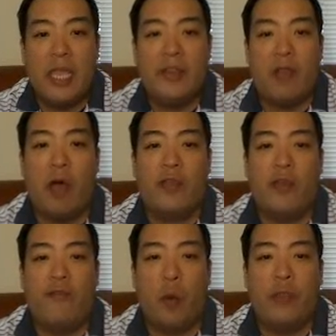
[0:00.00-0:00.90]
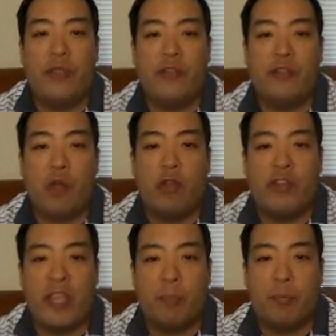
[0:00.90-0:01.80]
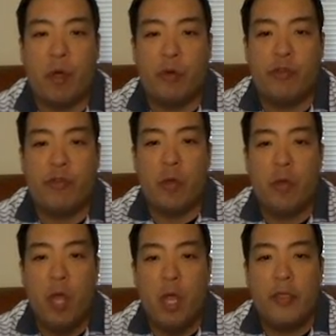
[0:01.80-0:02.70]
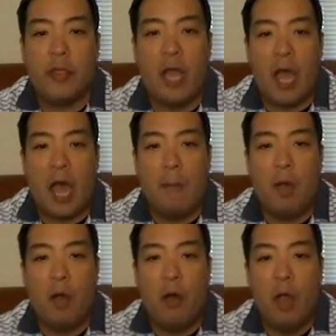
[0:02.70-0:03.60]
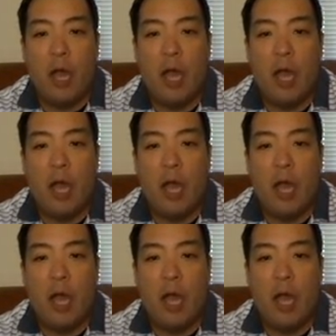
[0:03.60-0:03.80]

He's also 4th in strokes gained approach, so the combo